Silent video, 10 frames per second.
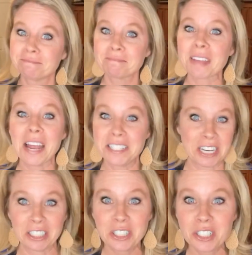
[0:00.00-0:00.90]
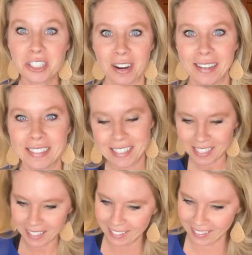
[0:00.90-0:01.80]
I dare you to try it.
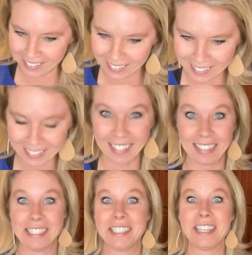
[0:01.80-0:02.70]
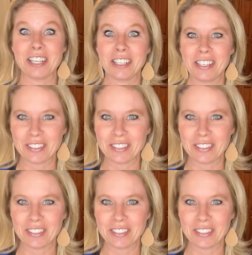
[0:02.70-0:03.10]
I dare you.